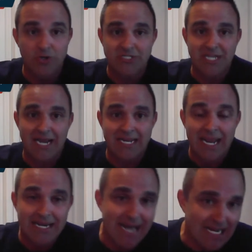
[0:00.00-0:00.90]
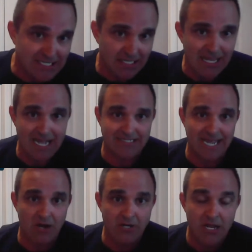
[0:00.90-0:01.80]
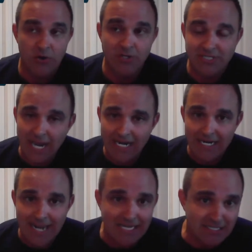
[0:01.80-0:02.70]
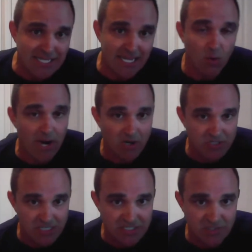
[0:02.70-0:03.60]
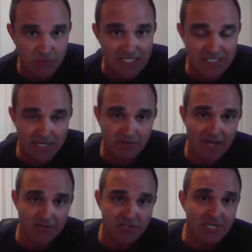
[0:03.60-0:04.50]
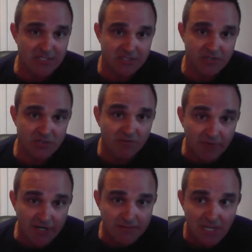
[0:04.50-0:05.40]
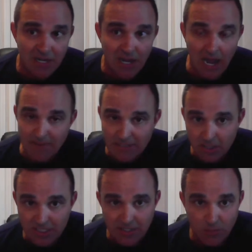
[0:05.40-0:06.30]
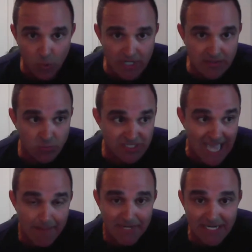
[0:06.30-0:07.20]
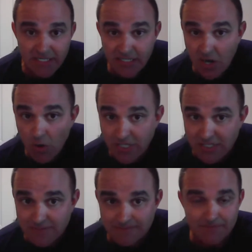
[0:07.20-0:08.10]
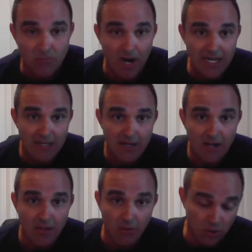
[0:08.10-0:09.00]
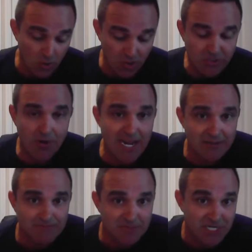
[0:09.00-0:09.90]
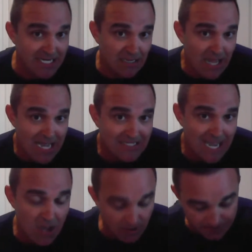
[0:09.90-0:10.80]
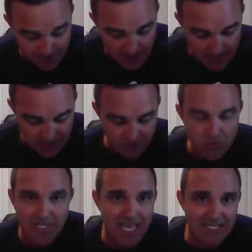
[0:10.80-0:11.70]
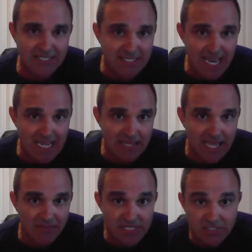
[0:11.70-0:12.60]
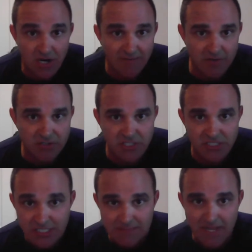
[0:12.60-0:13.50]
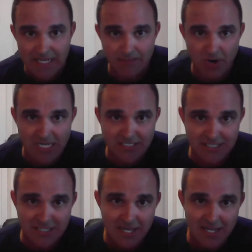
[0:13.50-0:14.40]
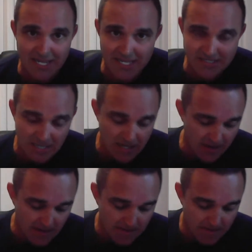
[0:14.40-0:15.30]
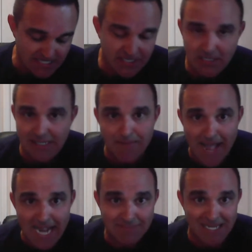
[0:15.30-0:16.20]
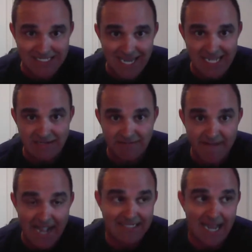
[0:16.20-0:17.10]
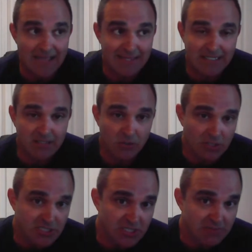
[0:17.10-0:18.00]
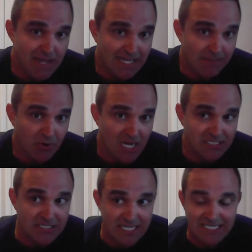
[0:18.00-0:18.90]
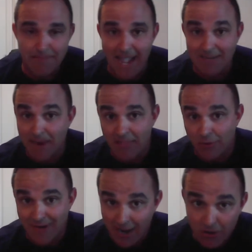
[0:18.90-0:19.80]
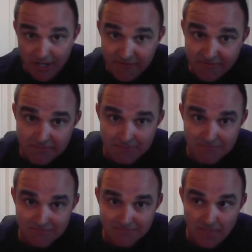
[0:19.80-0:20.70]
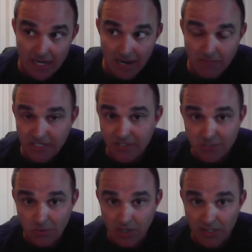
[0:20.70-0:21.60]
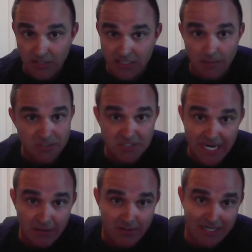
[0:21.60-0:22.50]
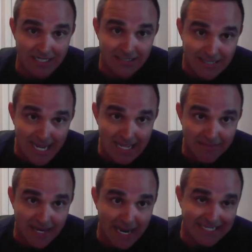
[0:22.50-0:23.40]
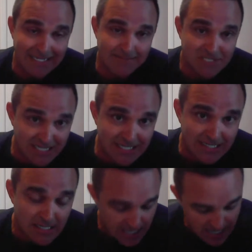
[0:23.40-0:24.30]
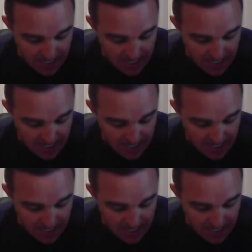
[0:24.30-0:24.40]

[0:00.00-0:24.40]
who decided not to lock down, who decided not to take away our citizens' rights, sacred values, and constitutional freedoms. I mean, look what's happening in the Dakotas, right? They're doing great. She didn't lock down. So you can't say that this governor's decision-making process is basically backed by science and fact. I think their decision-making process is backed by their narrative, and I'm going to destroy the double standard again today that I keep seeing.